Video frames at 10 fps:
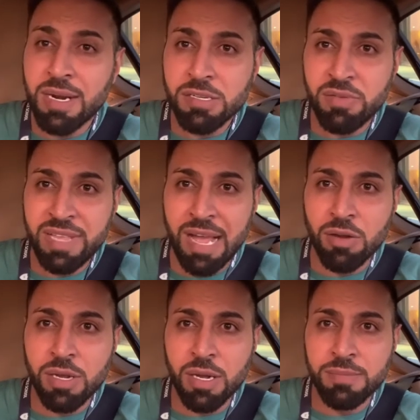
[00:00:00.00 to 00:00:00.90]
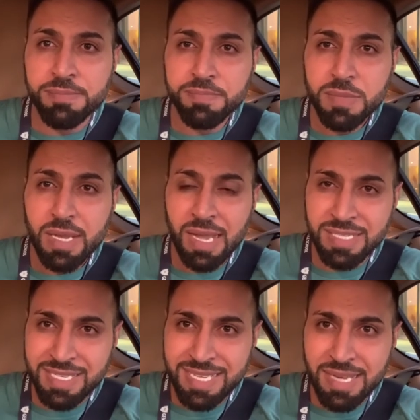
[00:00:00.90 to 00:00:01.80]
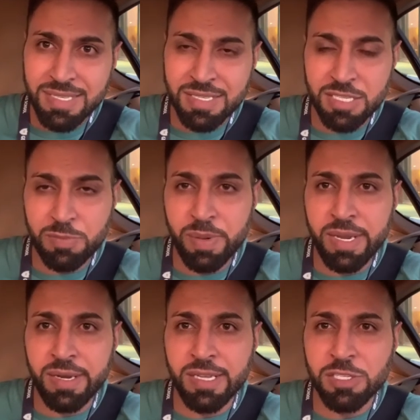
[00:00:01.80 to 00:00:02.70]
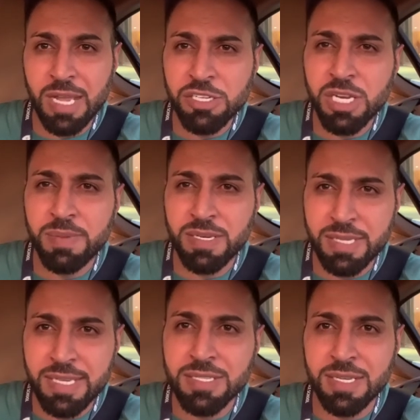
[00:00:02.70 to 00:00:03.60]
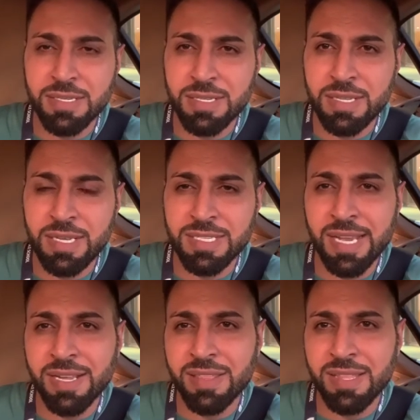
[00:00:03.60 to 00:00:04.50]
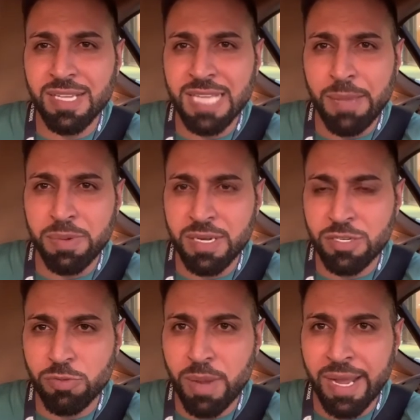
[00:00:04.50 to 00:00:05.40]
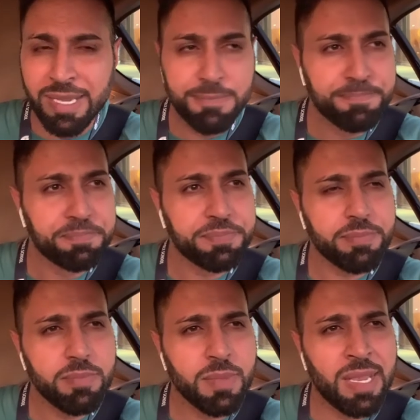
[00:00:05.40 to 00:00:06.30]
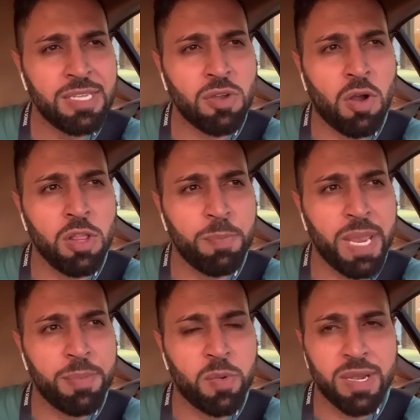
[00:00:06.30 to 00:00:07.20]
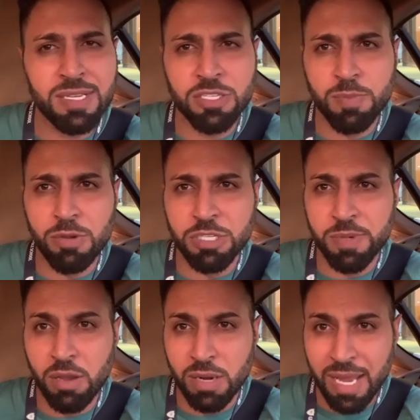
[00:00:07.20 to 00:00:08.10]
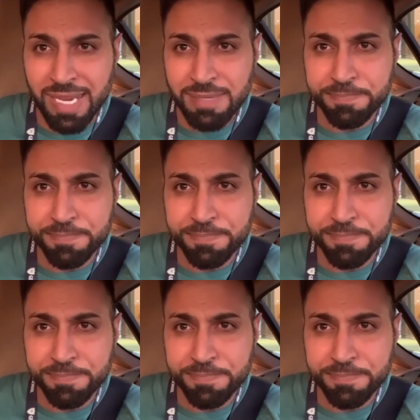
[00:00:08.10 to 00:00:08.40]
of the outcome, as intense as it's actually been decent. The second thing that's happened in Dubai is all the paperwork is supposed to be online,